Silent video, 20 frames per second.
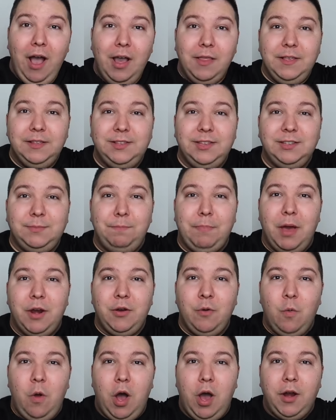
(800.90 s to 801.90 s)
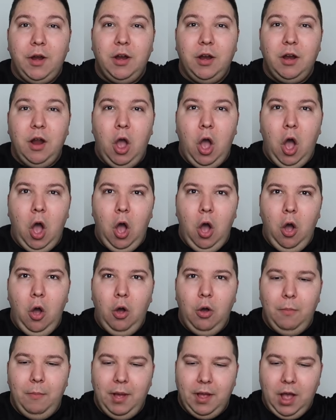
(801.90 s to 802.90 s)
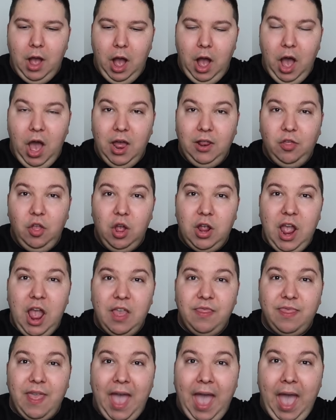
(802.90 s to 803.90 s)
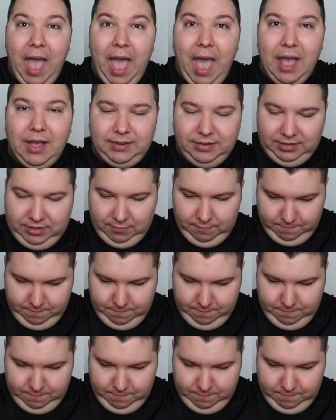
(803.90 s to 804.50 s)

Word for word: This is butter water. Oh my God, look at that.